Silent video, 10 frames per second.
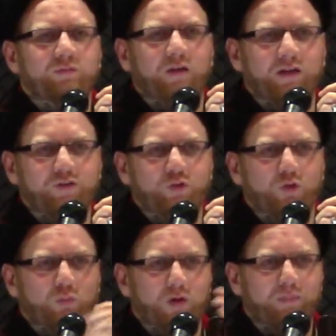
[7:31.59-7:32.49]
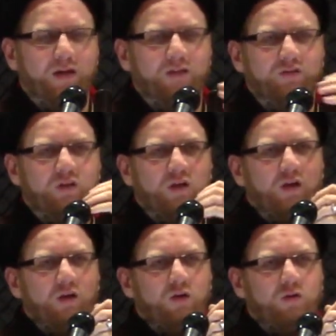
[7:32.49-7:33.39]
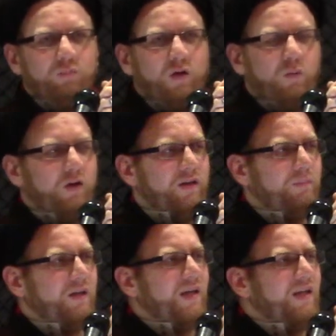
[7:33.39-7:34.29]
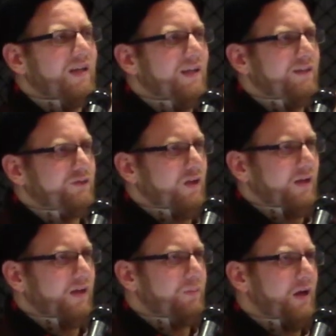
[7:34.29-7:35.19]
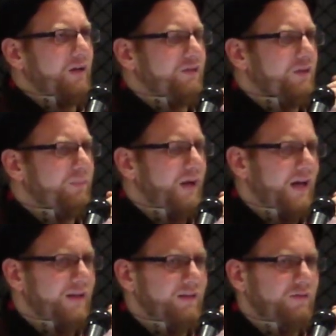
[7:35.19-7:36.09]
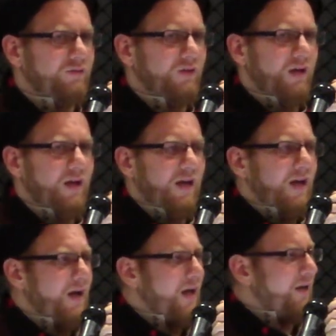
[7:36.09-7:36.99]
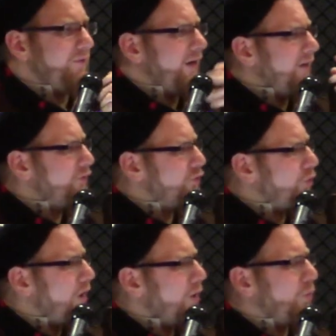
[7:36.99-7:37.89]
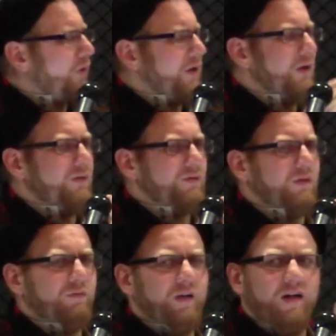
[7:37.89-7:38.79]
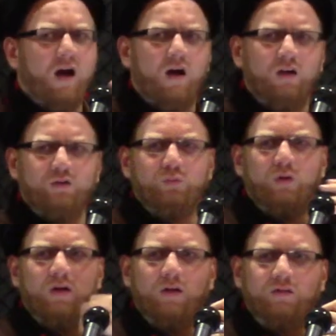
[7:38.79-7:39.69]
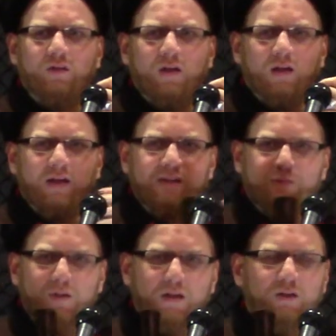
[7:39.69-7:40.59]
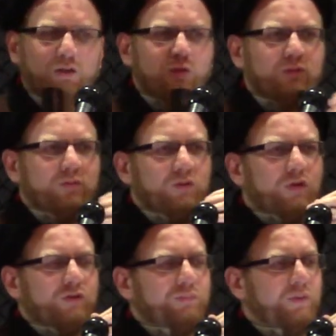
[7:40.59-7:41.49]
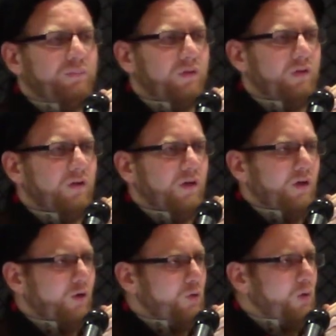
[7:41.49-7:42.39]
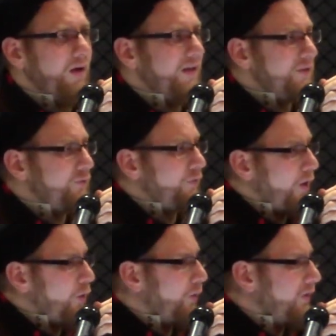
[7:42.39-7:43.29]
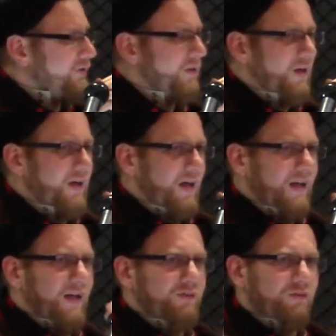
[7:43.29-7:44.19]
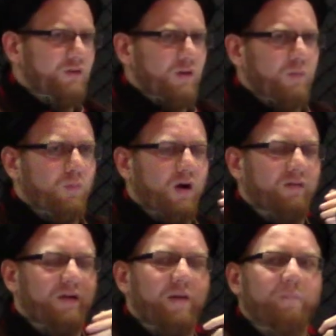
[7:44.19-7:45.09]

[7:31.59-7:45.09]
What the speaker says: Very short, one-page khutbah, where in the beginning he's talking about his companions, and in very strong words, very harsh words, he's speaking to those people who are his followers against Muawiyah.